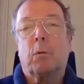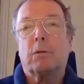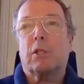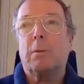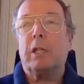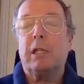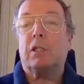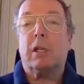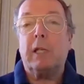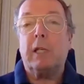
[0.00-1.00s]
somebody
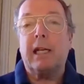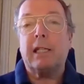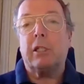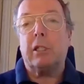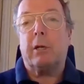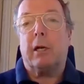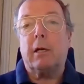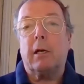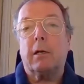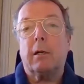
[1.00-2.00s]
had to do it.
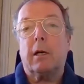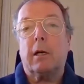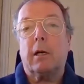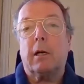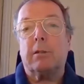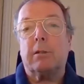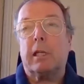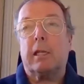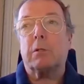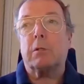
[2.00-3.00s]
And I didn't
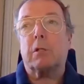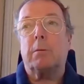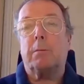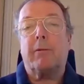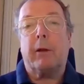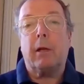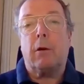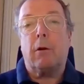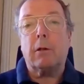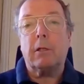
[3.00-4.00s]
think it was going to be very
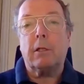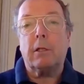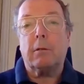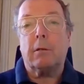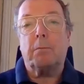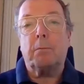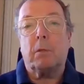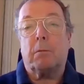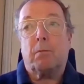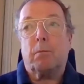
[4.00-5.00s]
long, here
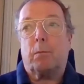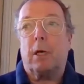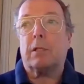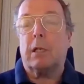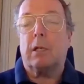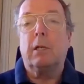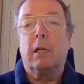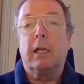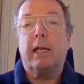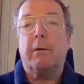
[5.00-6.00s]
I
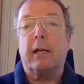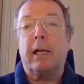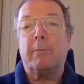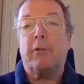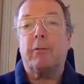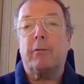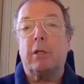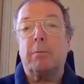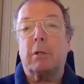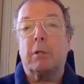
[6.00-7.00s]
am
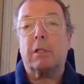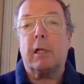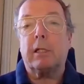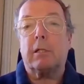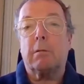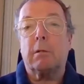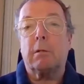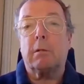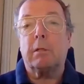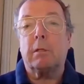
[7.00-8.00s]
15 months later
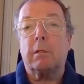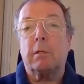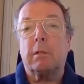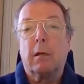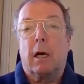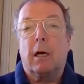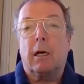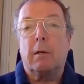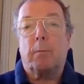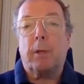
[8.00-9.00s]
and,
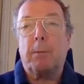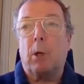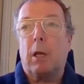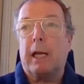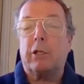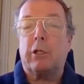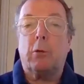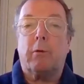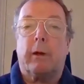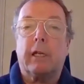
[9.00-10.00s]
people like
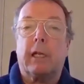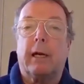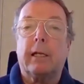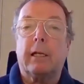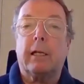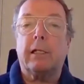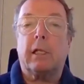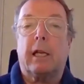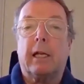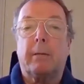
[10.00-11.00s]
you are very kindly
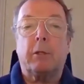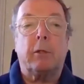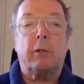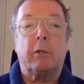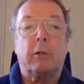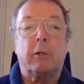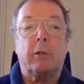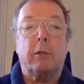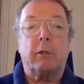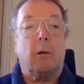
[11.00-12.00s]
saying I'm doing a great
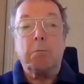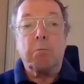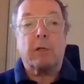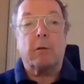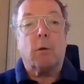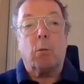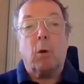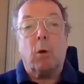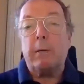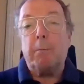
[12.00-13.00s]
job. I don't know
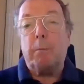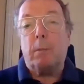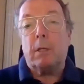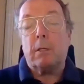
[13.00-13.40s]
why, but